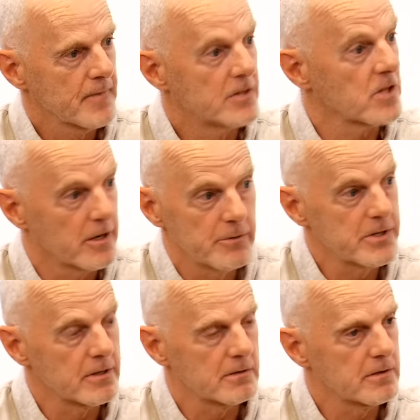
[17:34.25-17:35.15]
And so there is
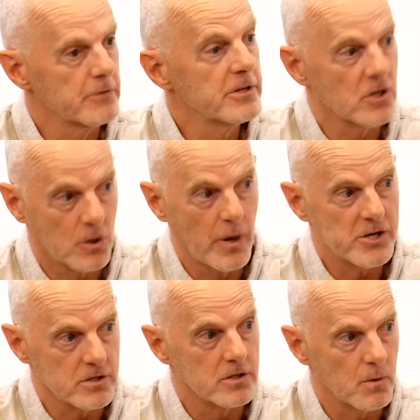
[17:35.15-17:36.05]
a there is a
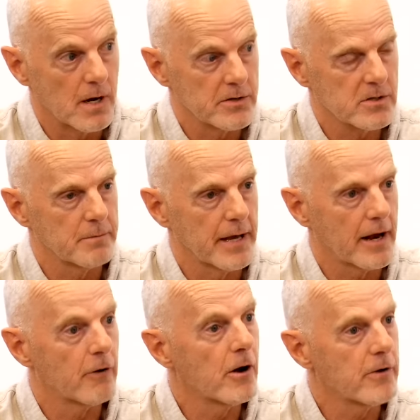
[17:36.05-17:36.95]
question to ask about
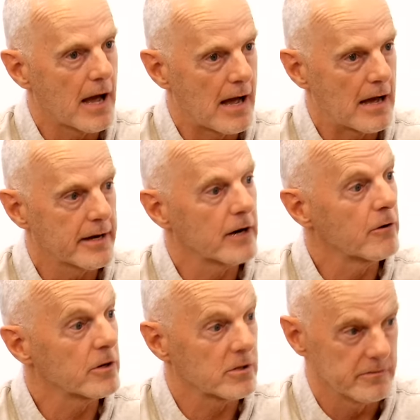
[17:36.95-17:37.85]
our own heart, our
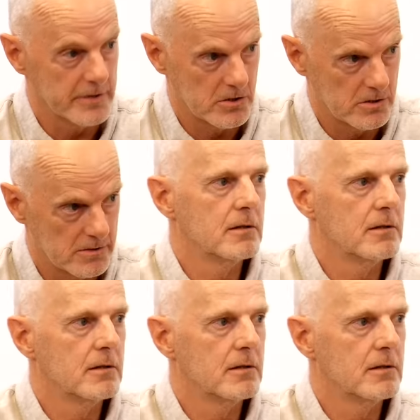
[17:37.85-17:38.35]
own convictions.